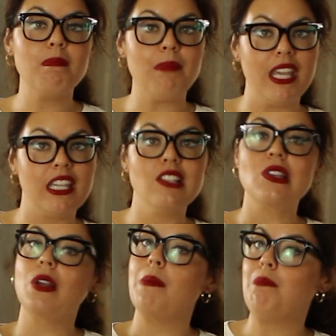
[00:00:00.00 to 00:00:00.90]
baking
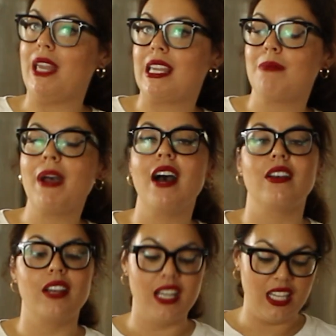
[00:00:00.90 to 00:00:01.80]
soda, baking
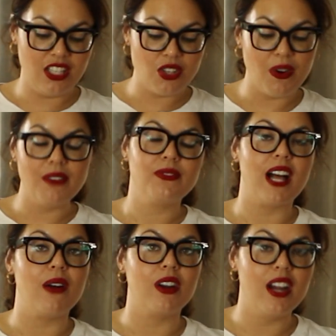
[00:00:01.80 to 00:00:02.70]
powder into our
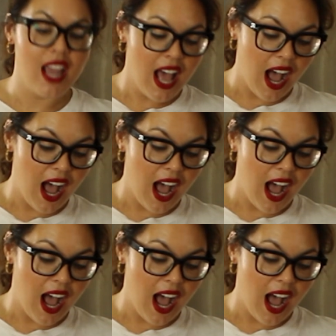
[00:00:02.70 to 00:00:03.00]
flour,